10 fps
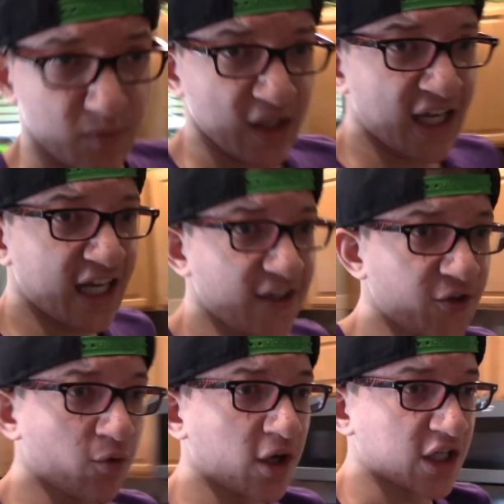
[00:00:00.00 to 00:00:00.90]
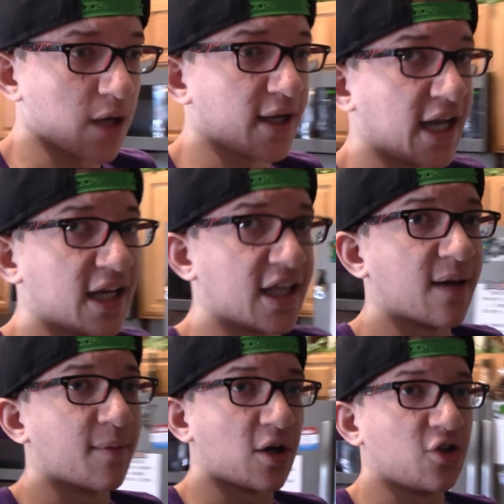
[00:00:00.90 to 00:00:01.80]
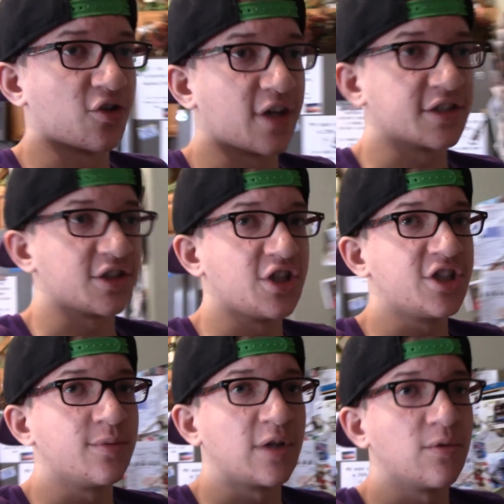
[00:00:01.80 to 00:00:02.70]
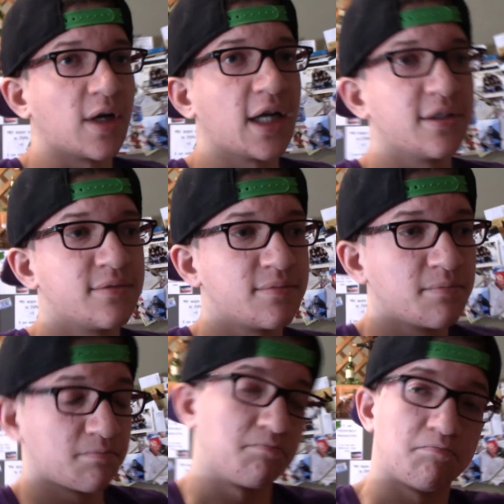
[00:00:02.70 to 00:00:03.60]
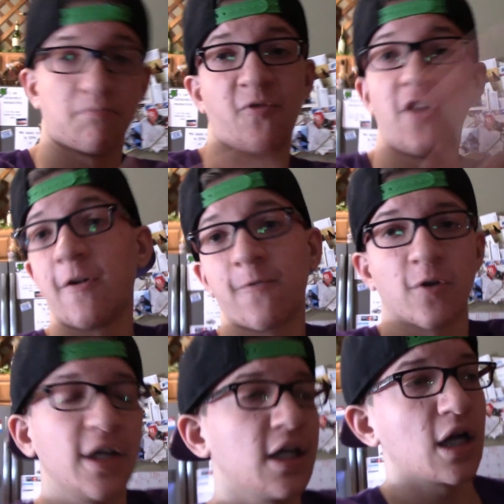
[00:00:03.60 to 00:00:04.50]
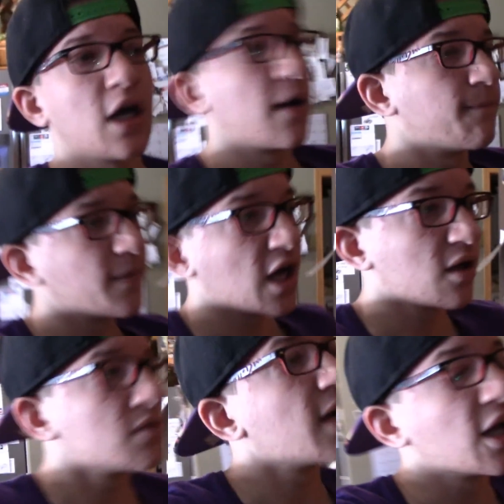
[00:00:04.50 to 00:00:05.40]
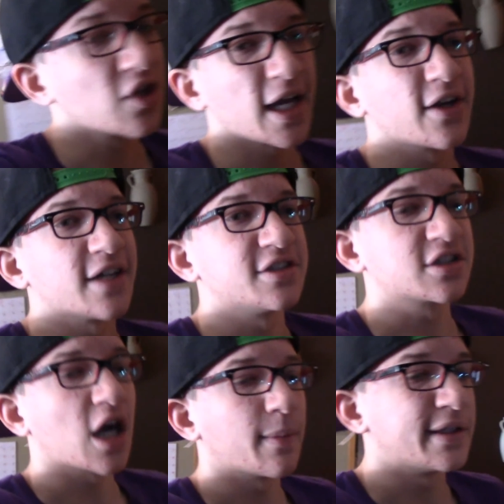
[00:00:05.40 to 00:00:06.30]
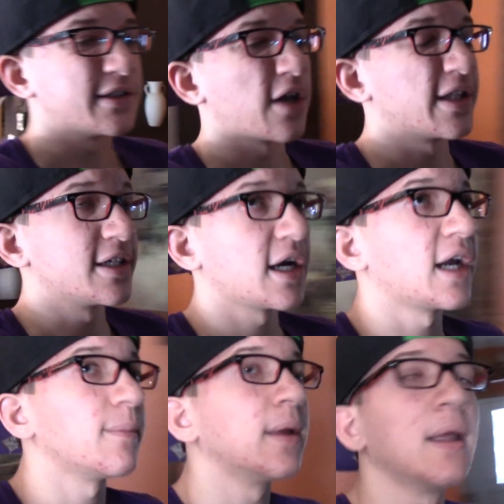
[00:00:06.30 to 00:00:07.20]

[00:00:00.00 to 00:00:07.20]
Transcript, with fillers: And if you want to comment anything about your thoughts on YouTube Rewind, feel free. Um, I'll I look at you guys' comments all the time.